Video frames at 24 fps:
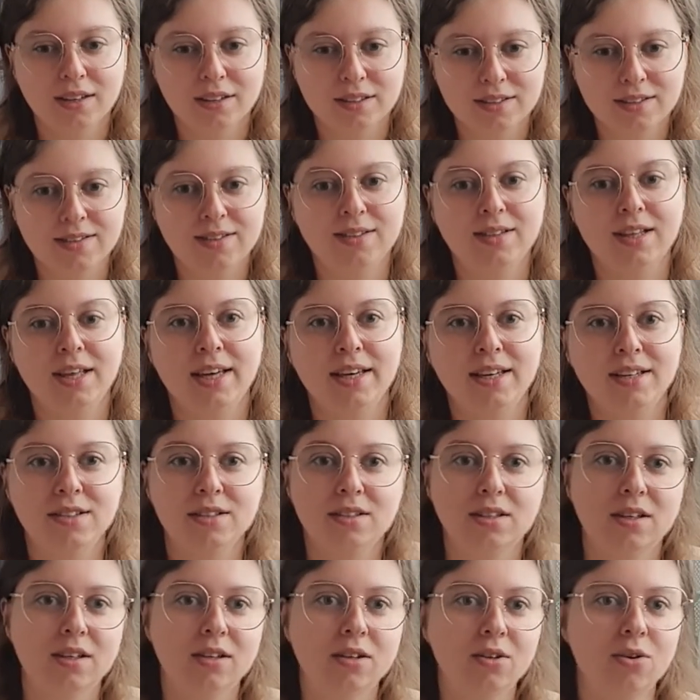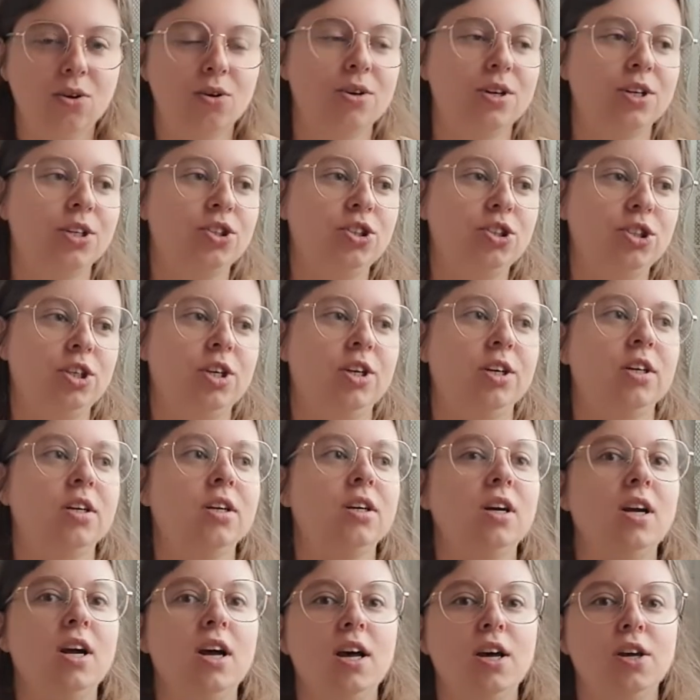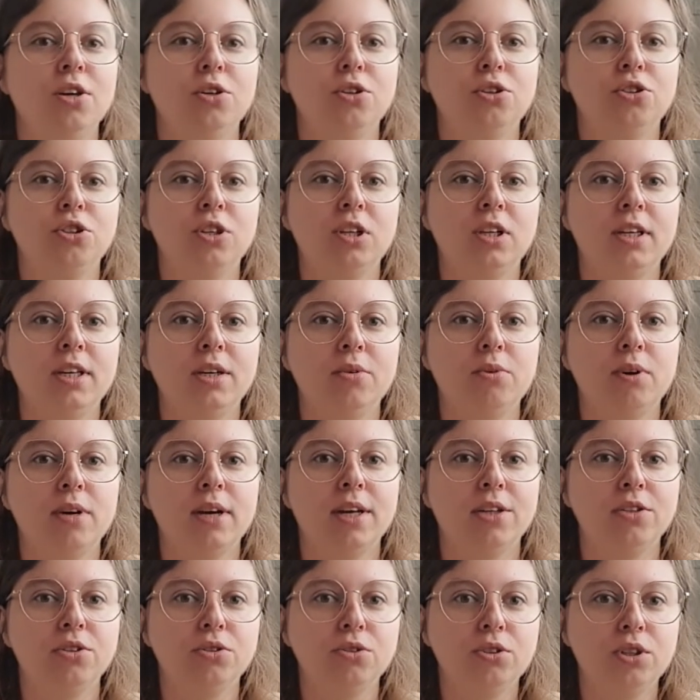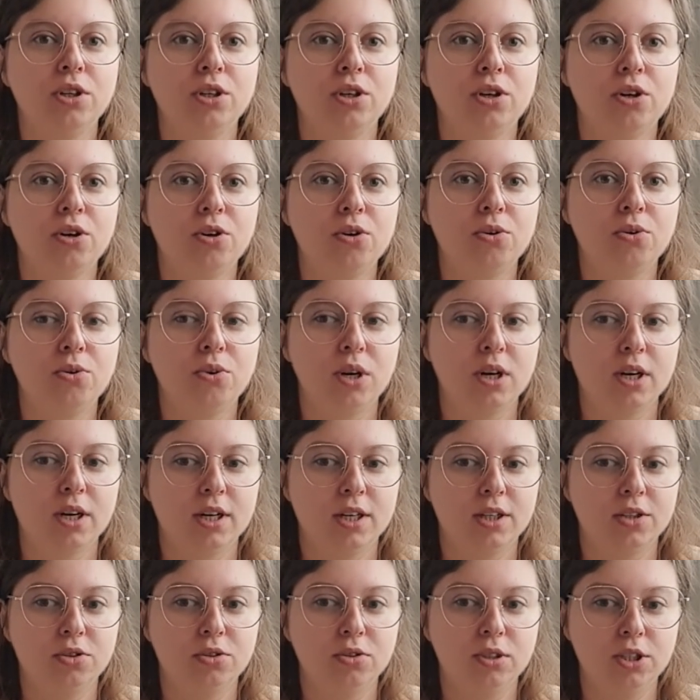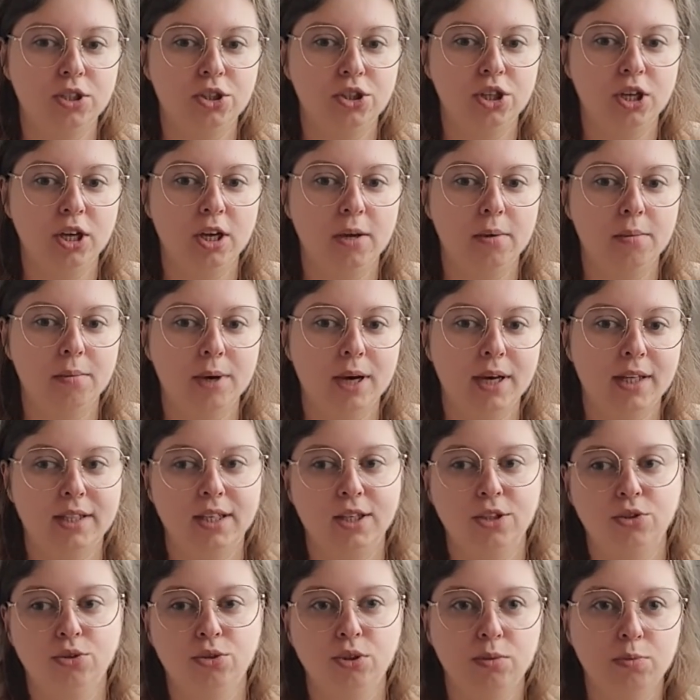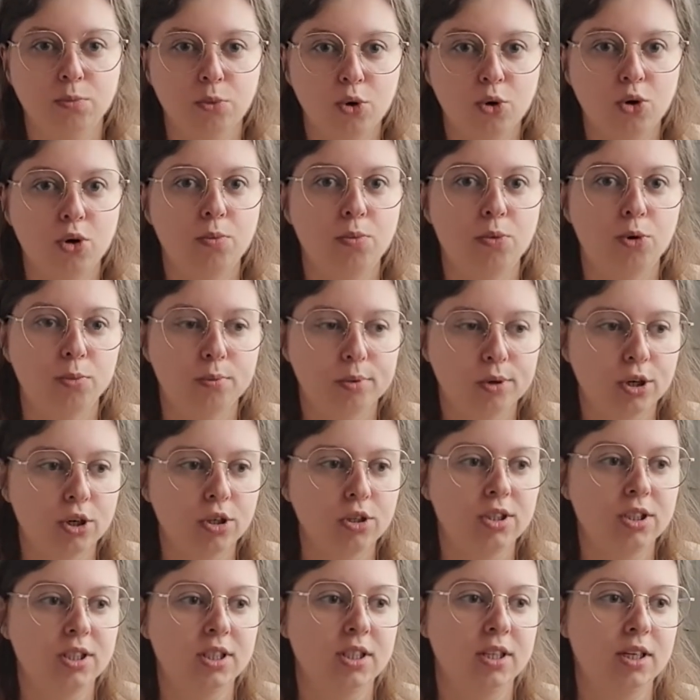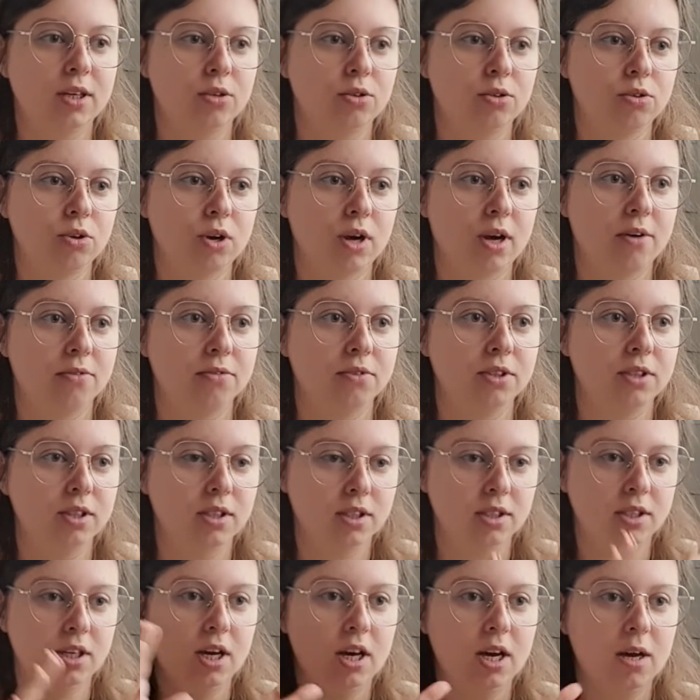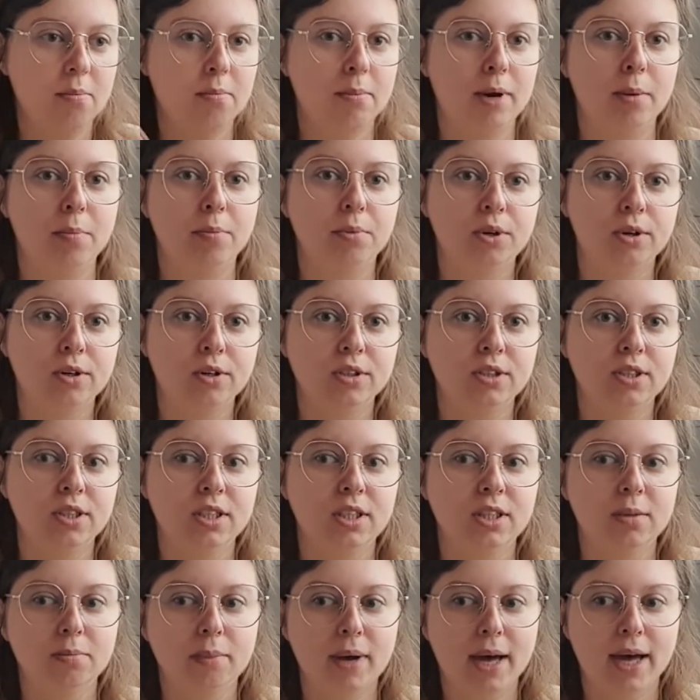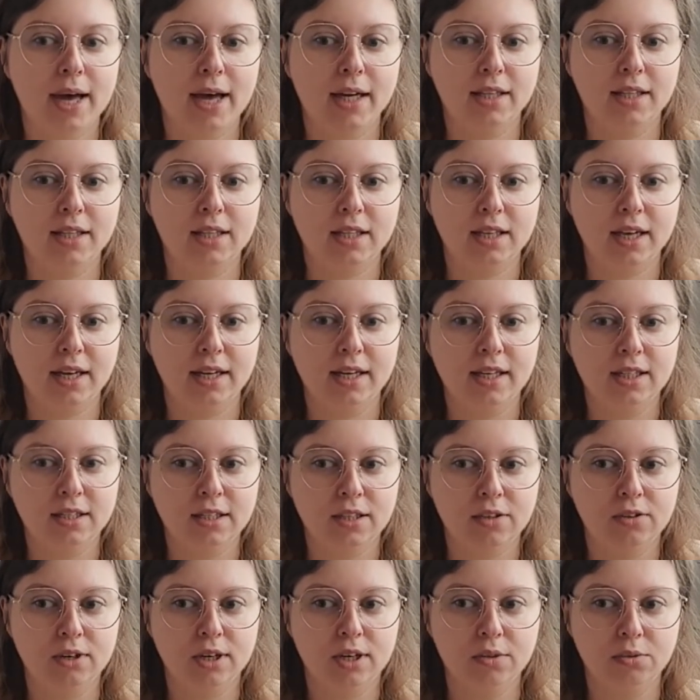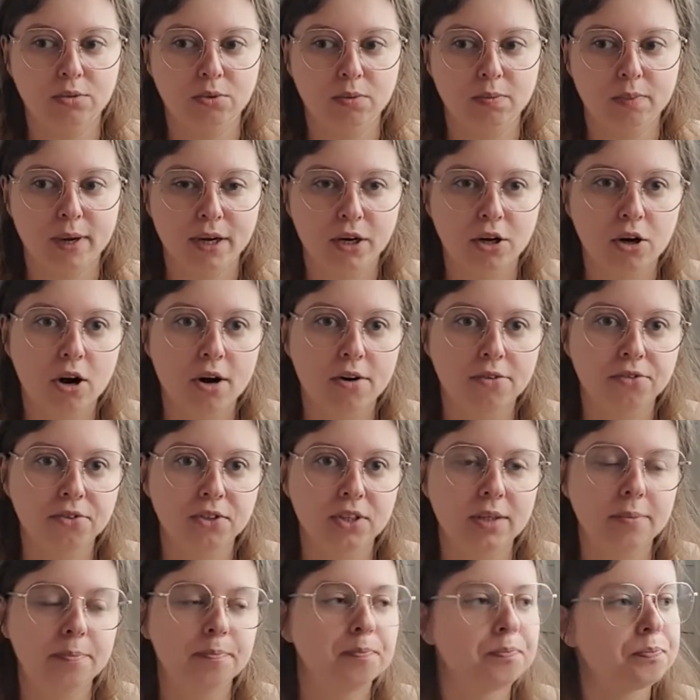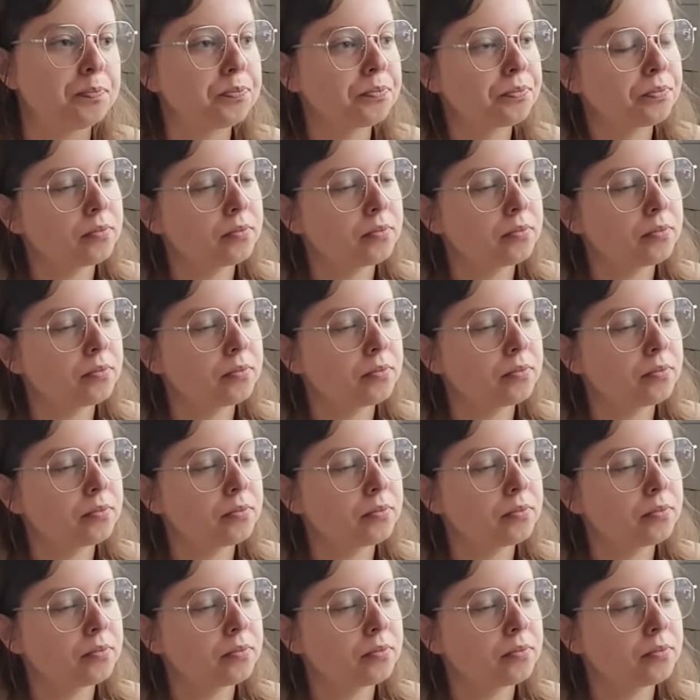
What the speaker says: stay still on a chair. Usually when I do go to the gym, I tend to eat more protein. I also have my protein bag that I integrate with my coffee.